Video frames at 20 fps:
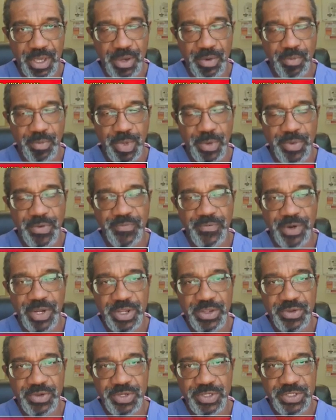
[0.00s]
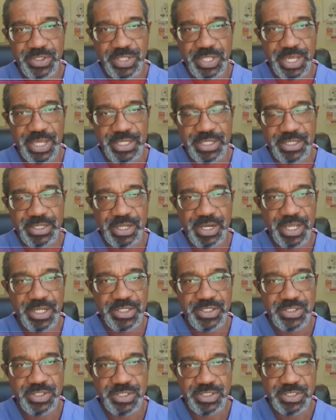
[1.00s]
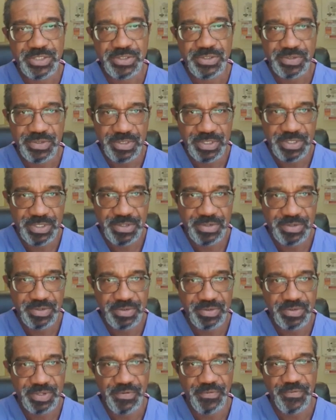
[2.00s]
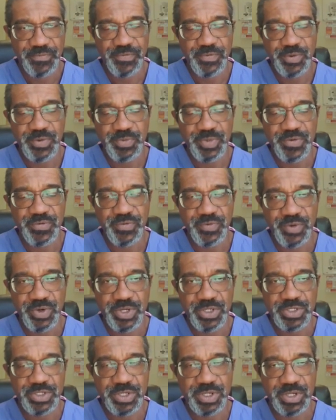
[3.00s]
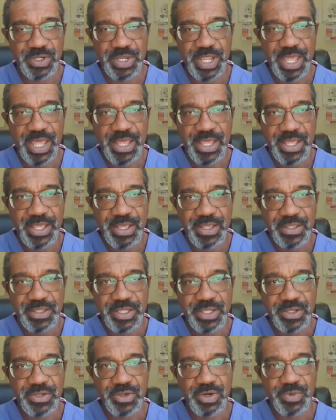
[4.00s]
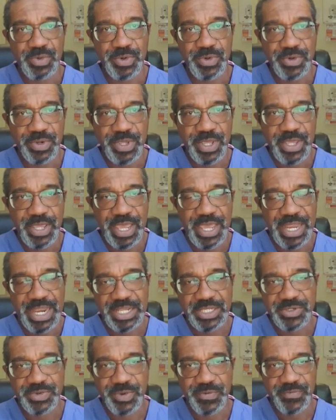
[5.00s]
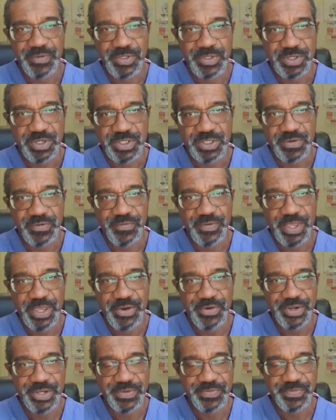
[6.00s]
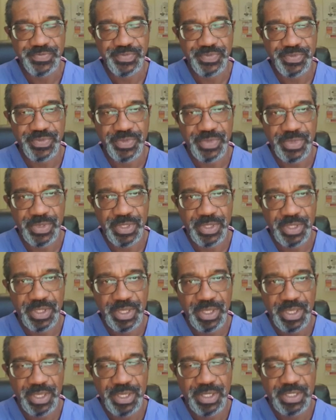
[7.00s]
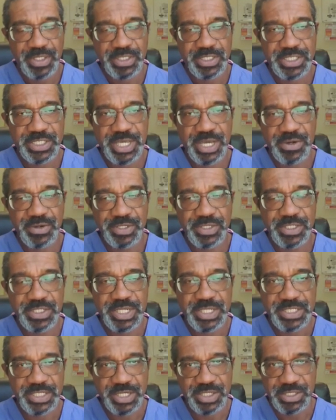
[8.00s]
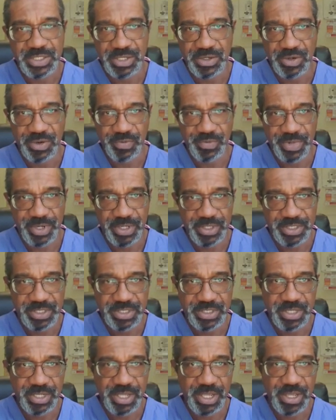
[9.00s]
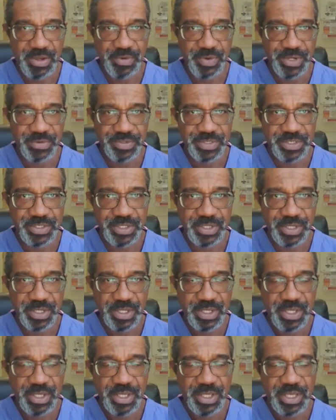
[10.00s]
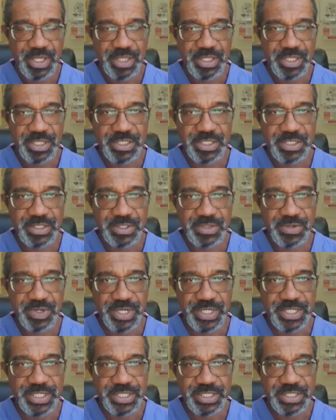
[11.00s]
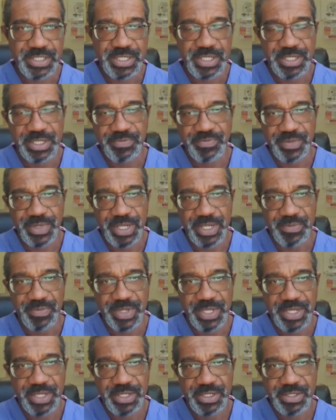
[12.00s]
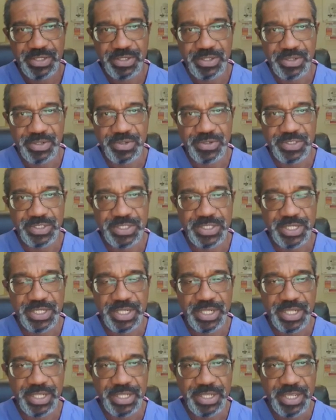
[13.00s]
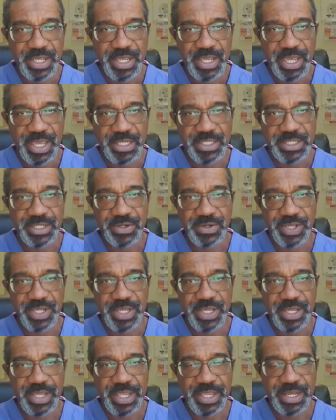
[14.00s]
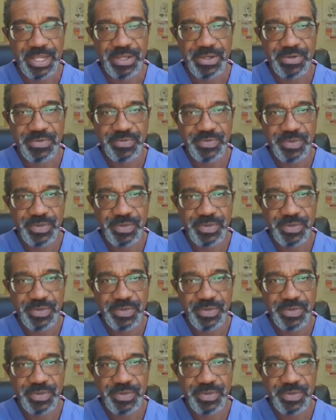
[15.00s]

But before I go into that, I'd like to just give a few brief words on the normal anatomy and physiology of hearing. Sound is essentially compressed airwaves, and this is collected by the pinna and goes inside the external air canal,